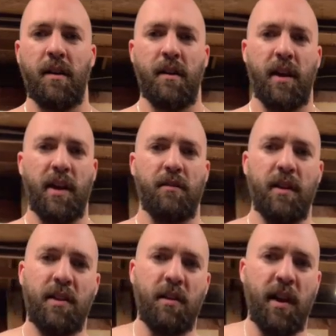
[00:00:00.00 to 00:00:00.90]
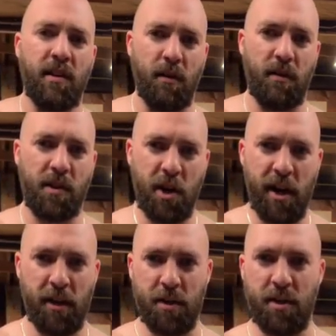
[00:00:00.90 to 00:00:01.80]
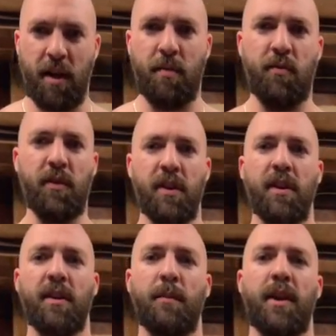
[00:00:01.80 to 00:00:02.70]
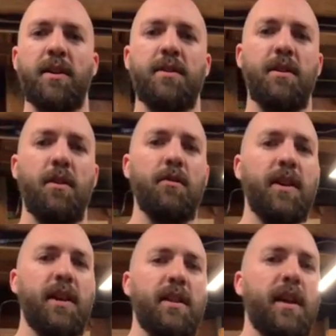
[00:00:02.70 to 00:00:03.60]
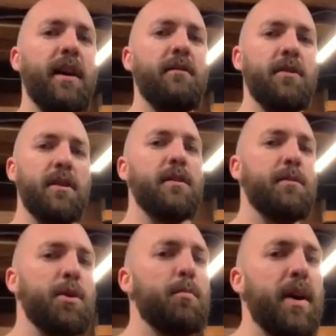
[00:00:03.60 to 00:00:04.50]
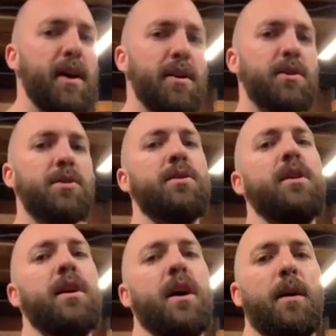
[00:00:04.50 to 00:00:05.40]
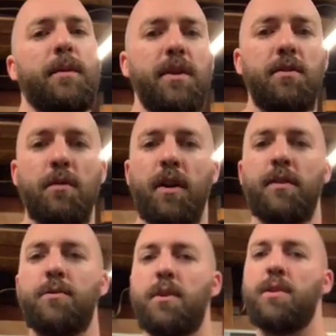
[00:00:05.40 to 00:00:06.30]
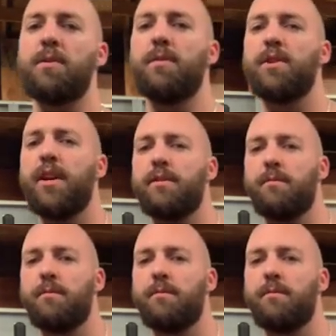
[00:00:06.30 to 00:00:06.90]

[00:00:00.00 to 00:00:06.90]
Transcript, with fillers: Like it's a it's a strange type of feeling because you don't get that really when you bench. I mean, you do other traditional chest